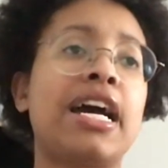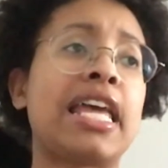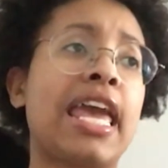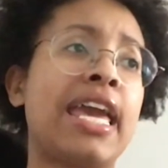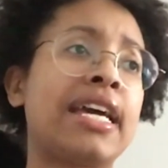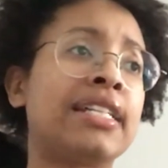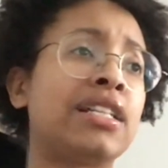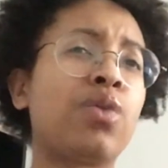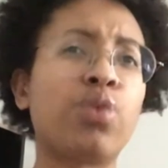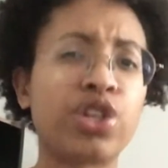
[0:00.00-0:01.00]

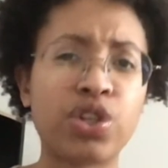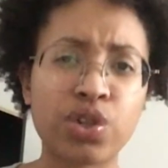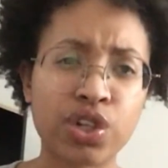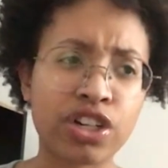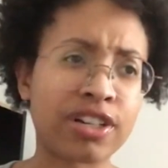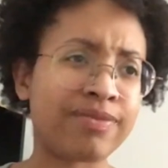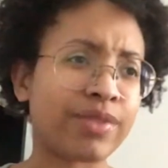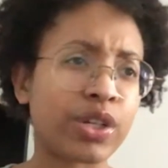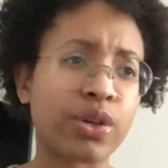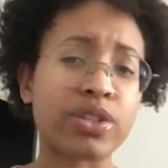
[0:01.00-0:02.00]
And when you're,
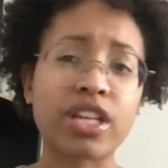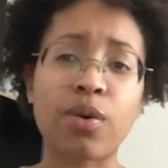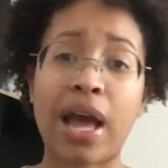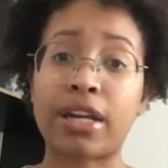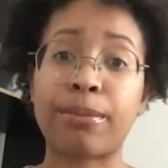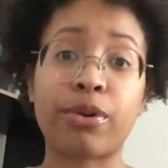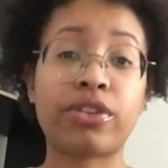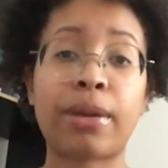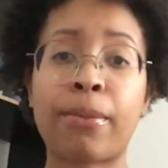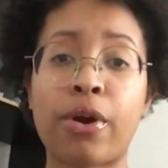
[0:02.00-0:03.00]
at a
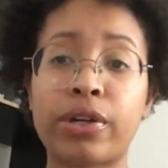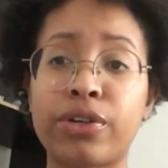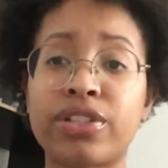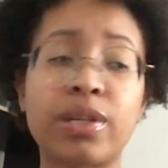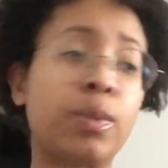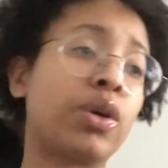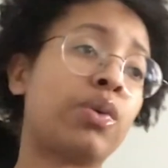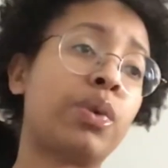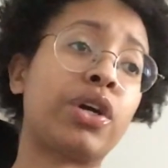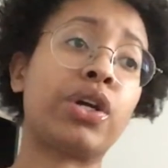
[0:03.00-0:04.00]
birthday party or somewhere
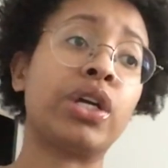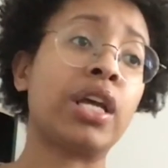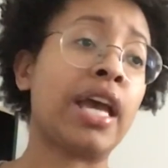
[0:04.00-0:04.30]
where